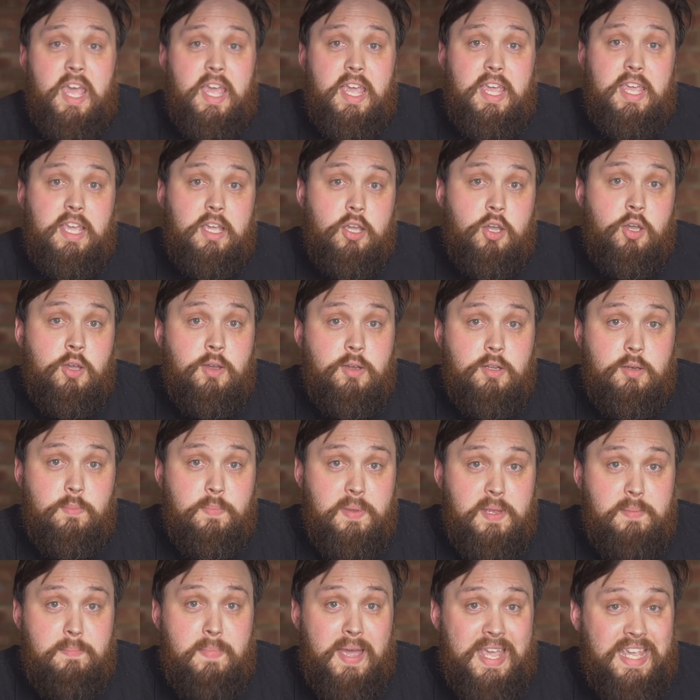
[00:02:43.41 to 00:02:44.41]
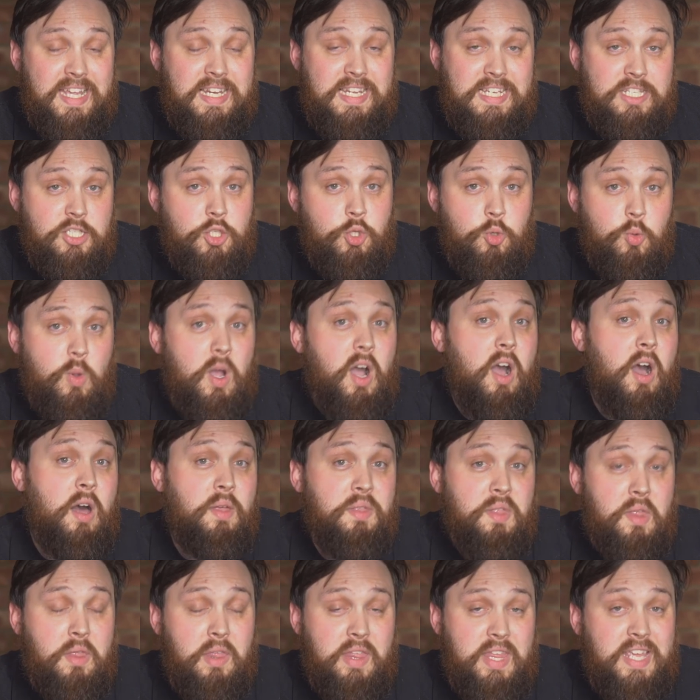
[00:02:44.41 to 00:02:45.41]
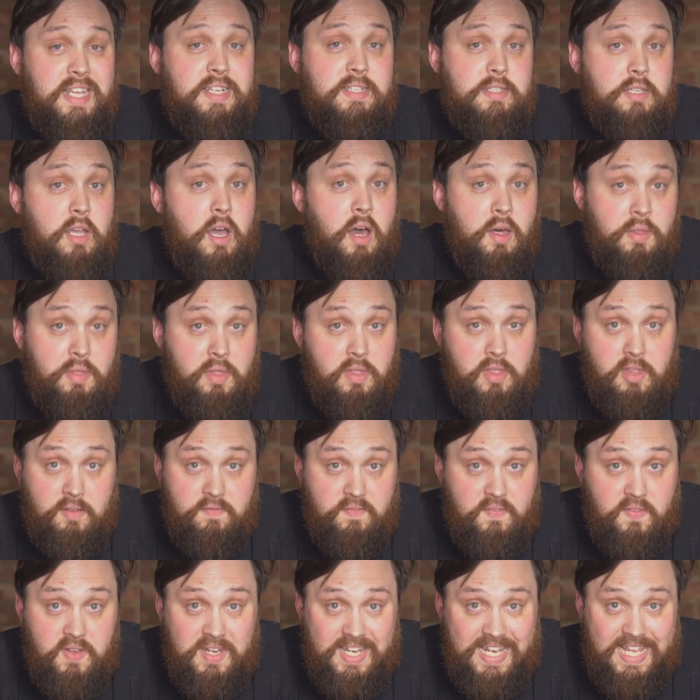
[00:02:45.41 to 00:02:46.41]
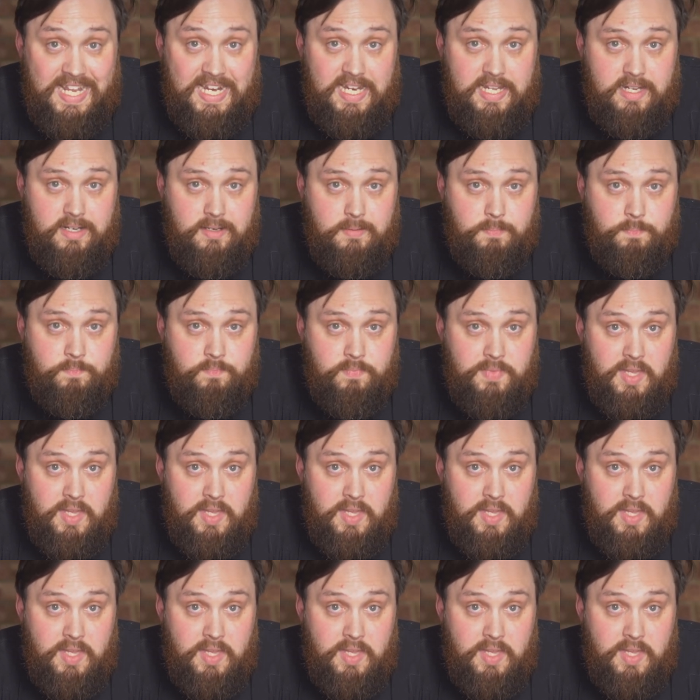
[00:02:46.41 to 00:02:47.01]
it could be made into other things other than vanillin.